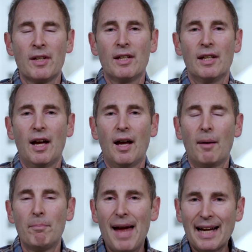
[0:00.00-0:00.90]
A
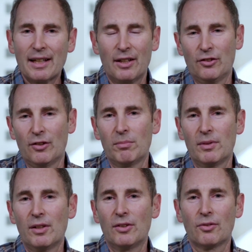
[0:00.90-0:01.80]
mechanism
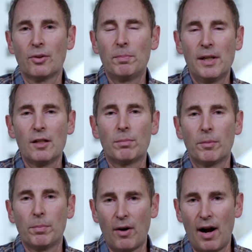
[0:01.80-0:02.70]
is a
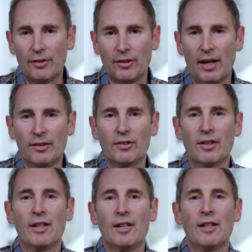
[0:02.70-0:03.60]
repeatable process
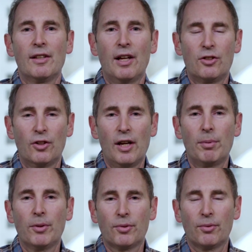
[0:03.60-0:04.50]
that you're
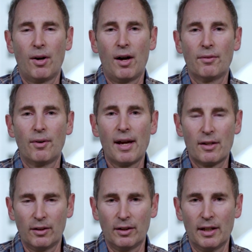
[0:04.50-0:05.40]
able to run
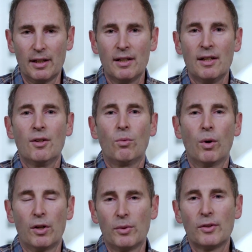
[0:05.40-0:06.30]
regularly, where
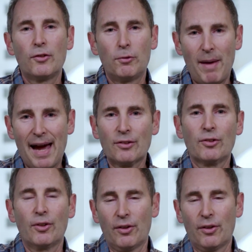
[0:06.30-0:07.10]
you inspect certain